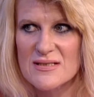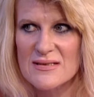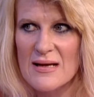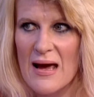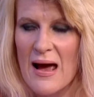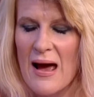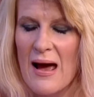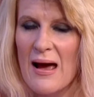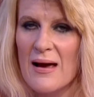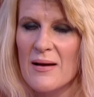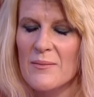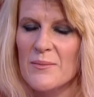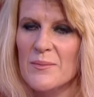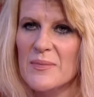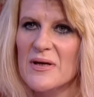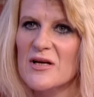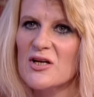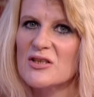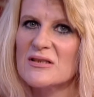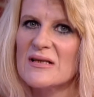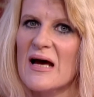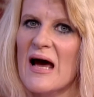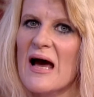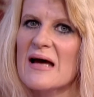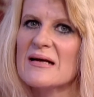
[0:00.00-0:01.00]
time
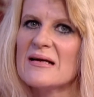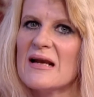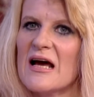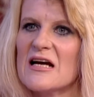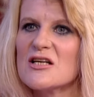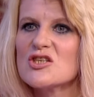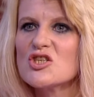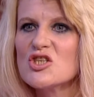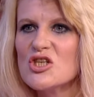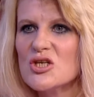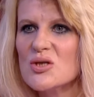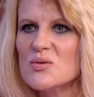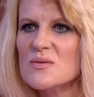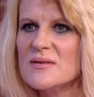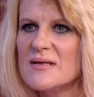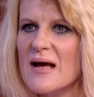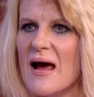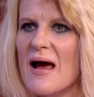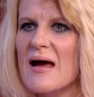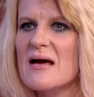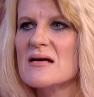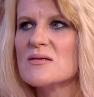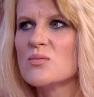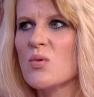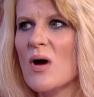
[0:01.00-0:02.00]
because I had like two
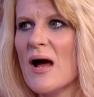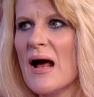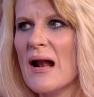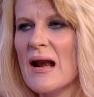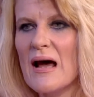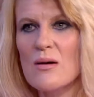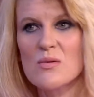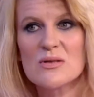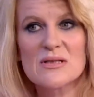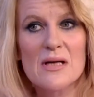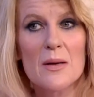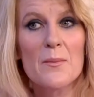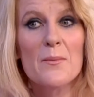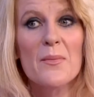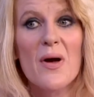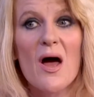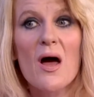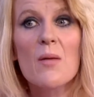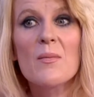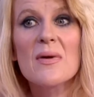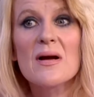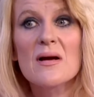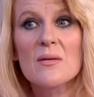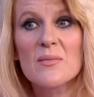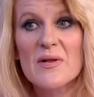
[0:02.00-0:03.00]
days while I was in
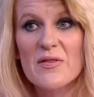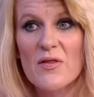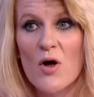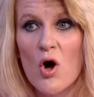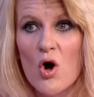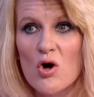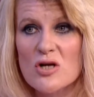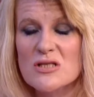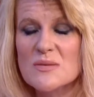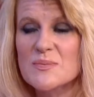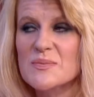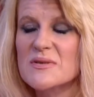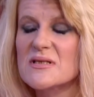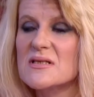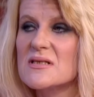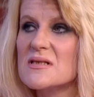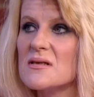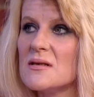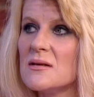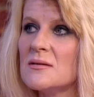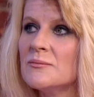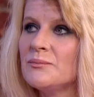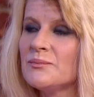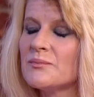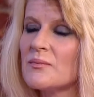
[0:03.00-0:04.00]
Birmingham at the
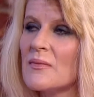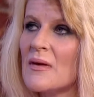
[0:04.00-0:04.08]
hospital